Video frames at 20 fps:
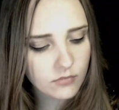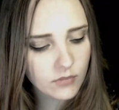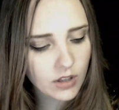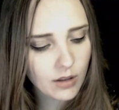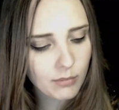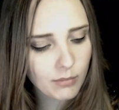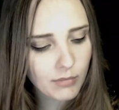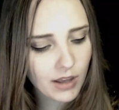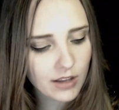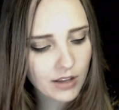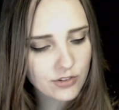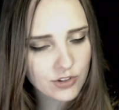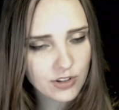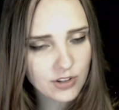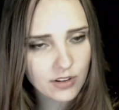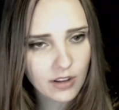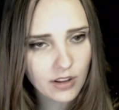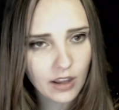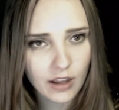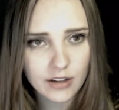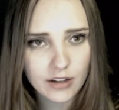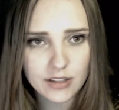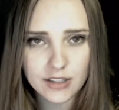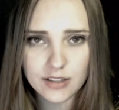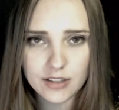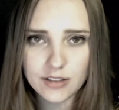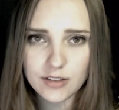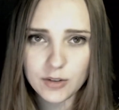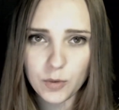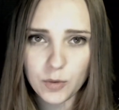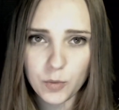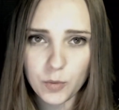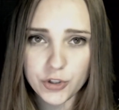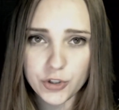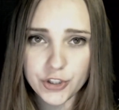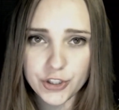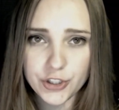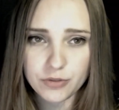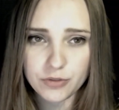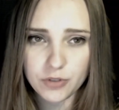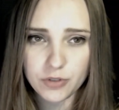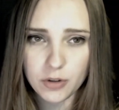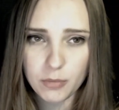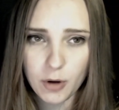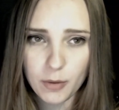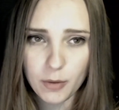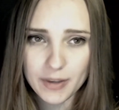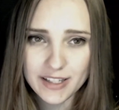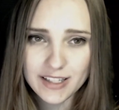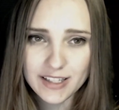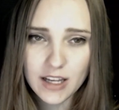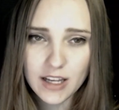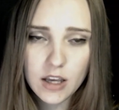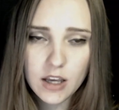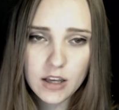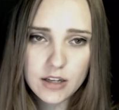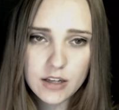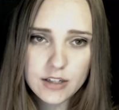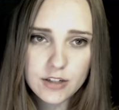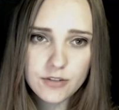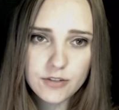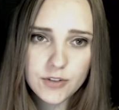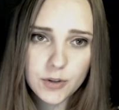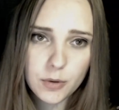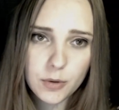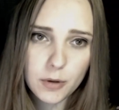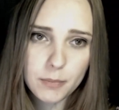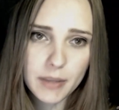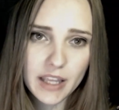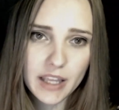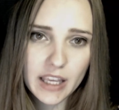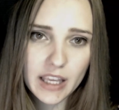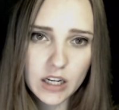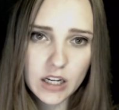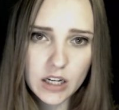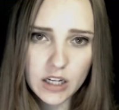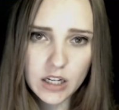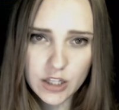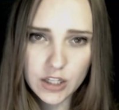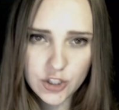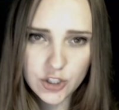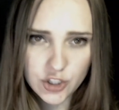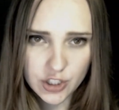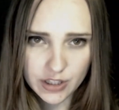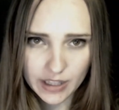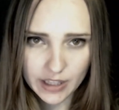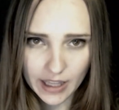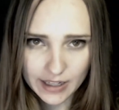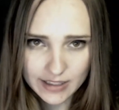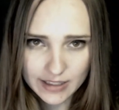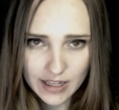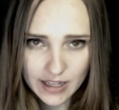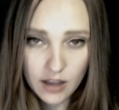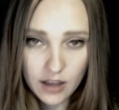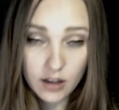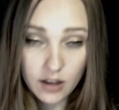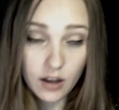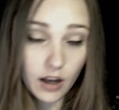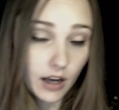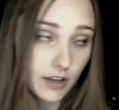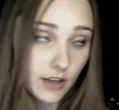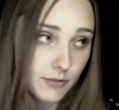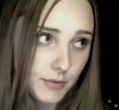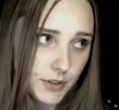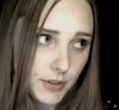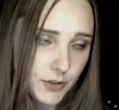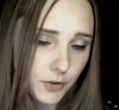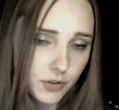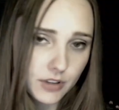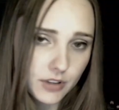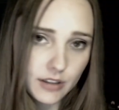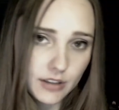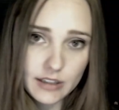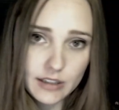Imagine that, would you, for a moment? Dear viewer, being in a nation that, I've been told at